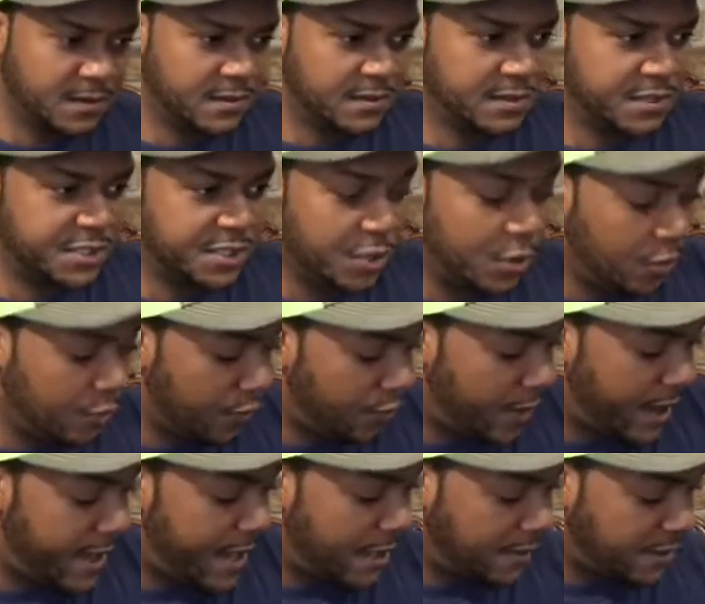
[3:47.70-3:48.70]
So
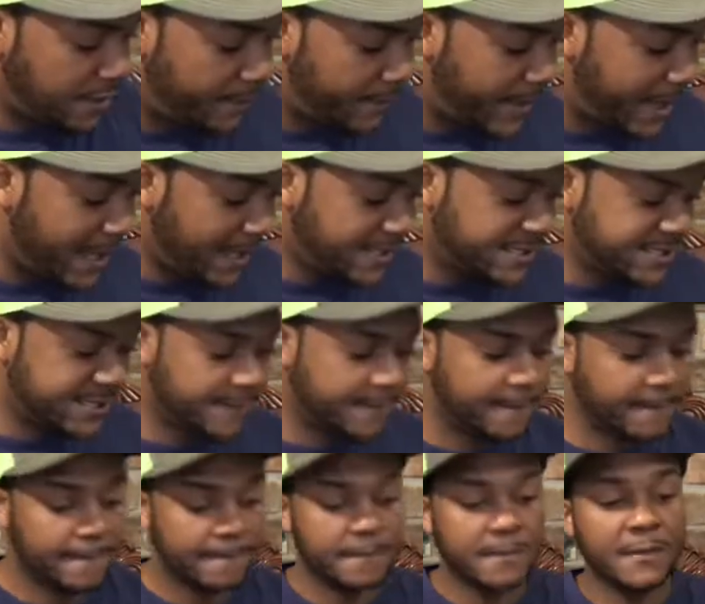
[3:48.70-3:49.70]
right out the box,
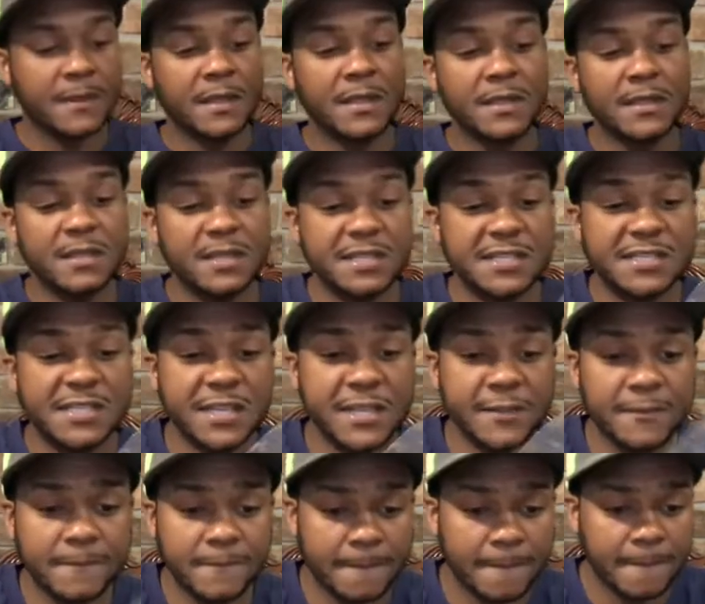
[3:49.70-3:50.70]
you
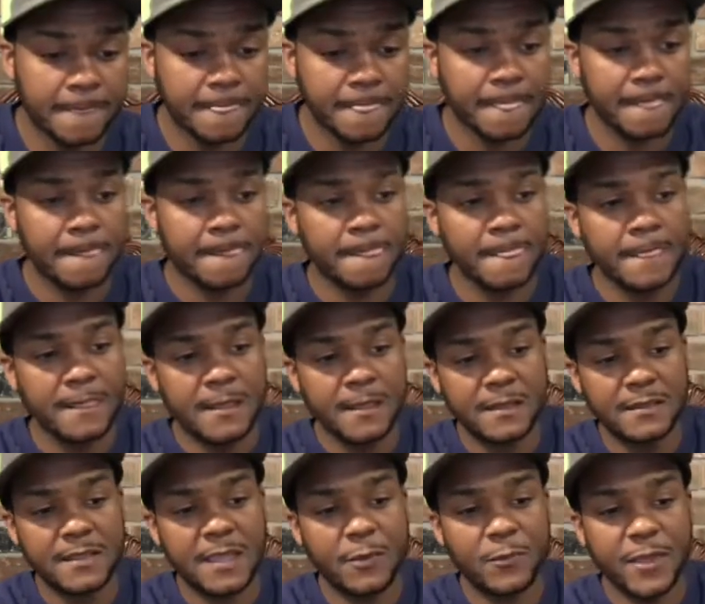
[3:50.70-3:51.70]
see
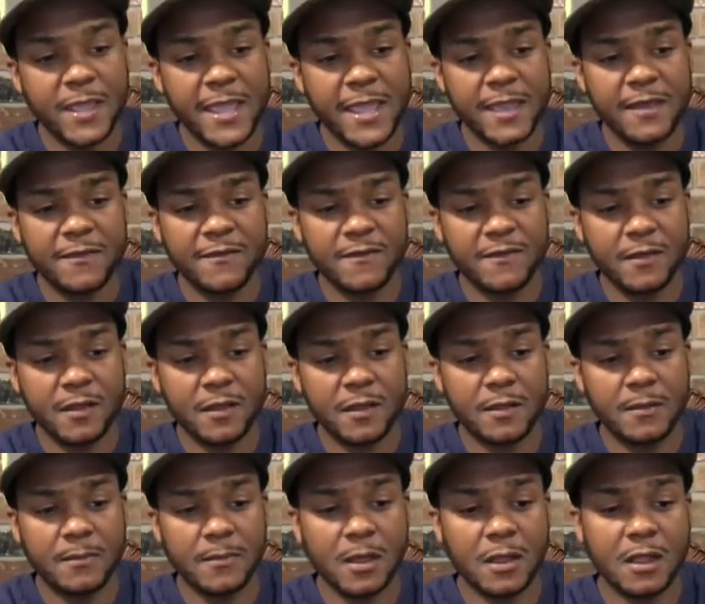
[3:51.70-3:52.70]
that we have
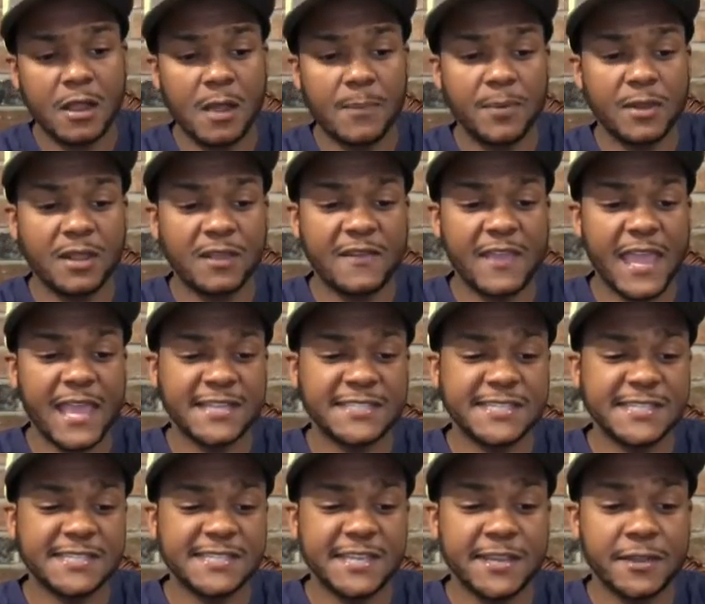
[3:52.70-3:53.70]
a couple of
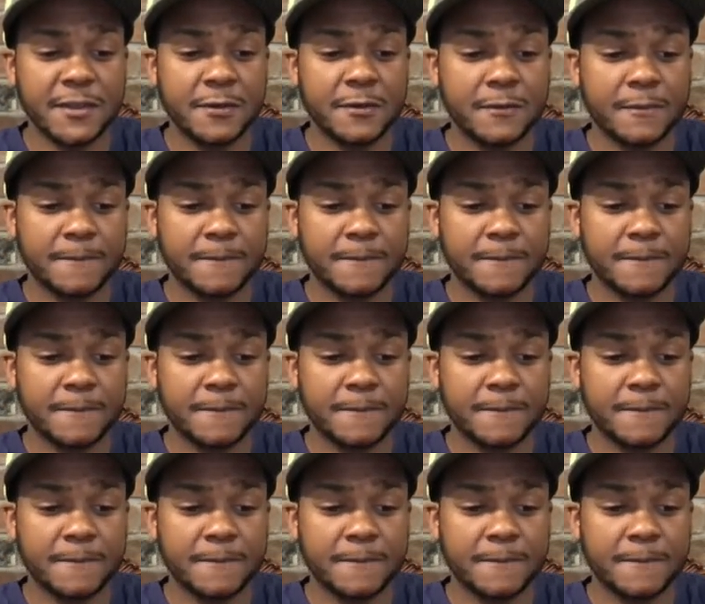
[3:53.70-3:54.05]
gaskets here.